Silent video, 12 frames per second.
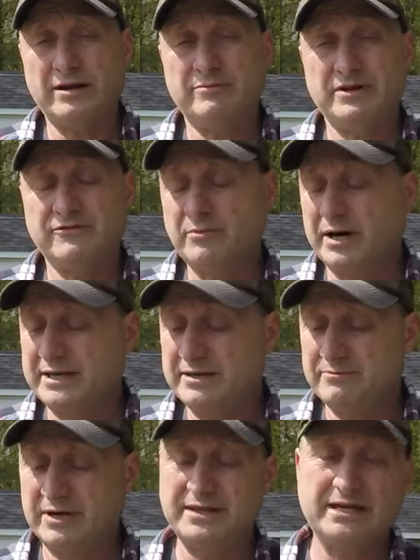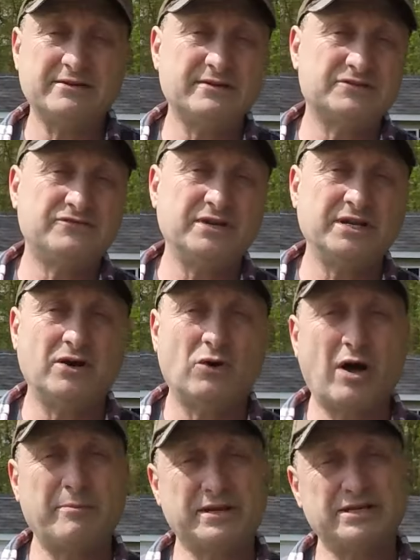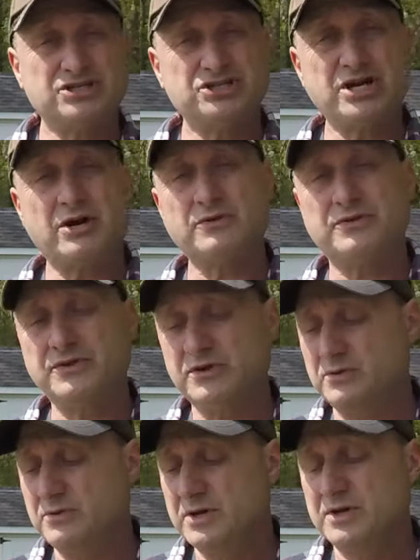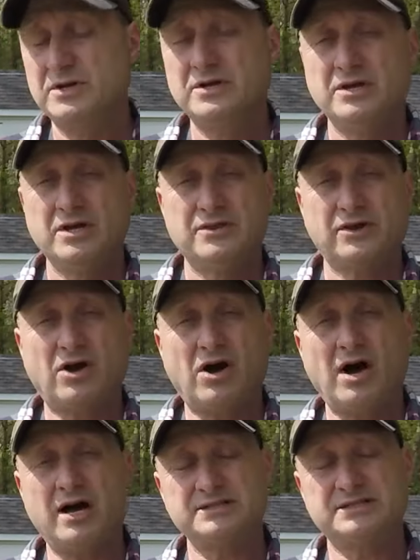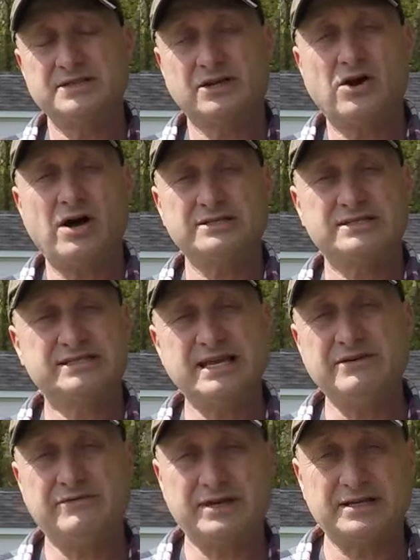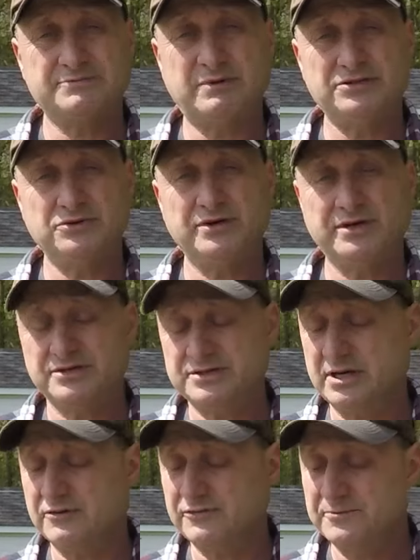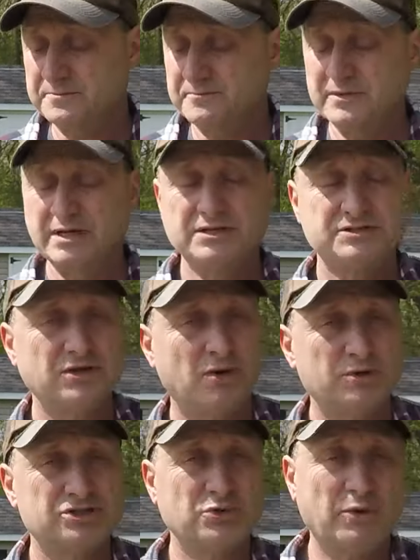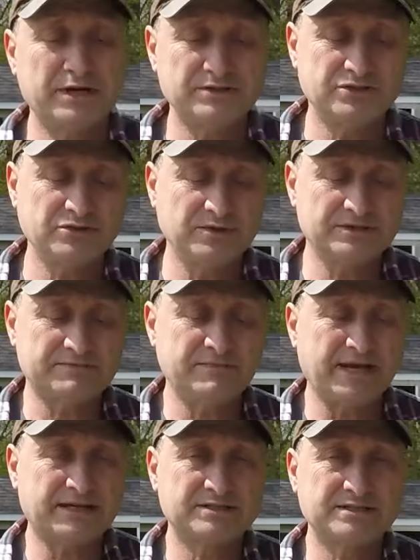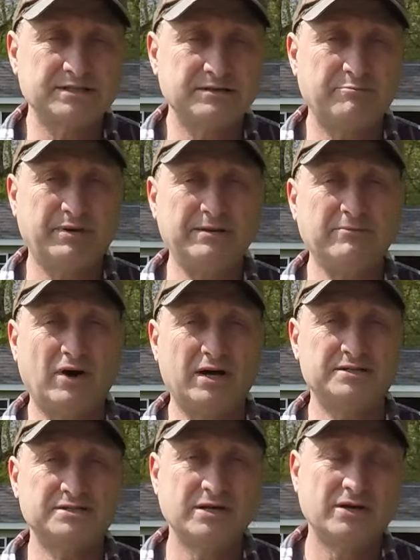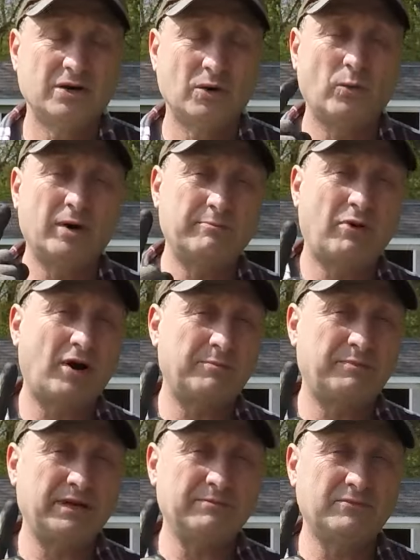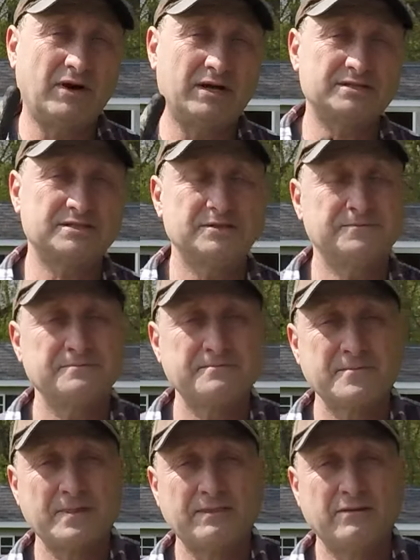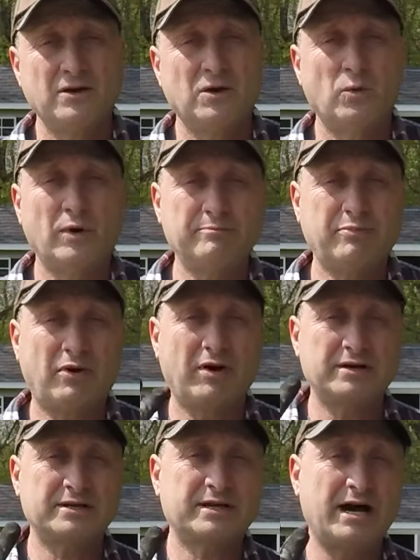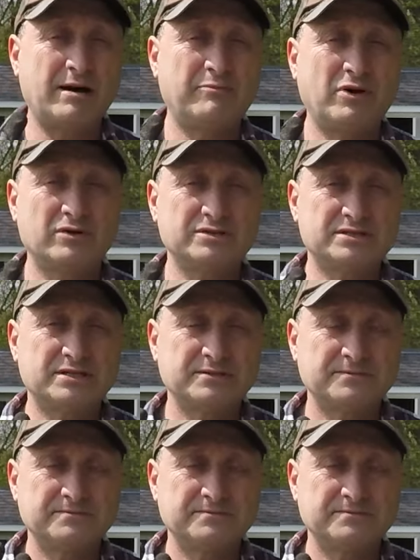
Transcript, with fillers: a bit of money. And by the end of this video, I'm gonna share with you the cost and the cost savings by doing it yourself. So what you wanna do is mix peat moss, one part peat moss, one part compost,